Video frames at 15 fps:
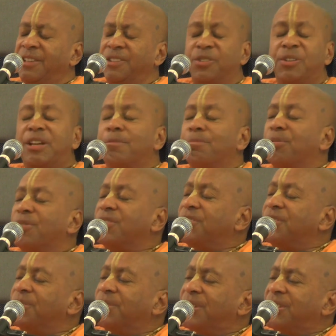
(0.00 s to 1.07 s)
To the
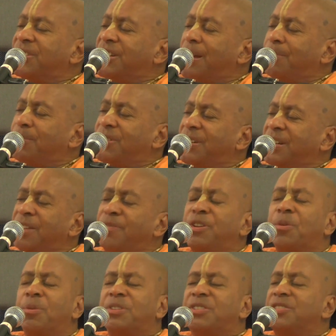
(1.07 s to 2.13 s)
impersonal conception, even
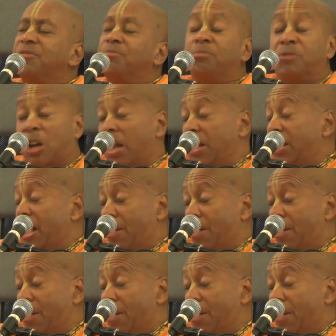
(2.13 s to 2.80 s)
though it's done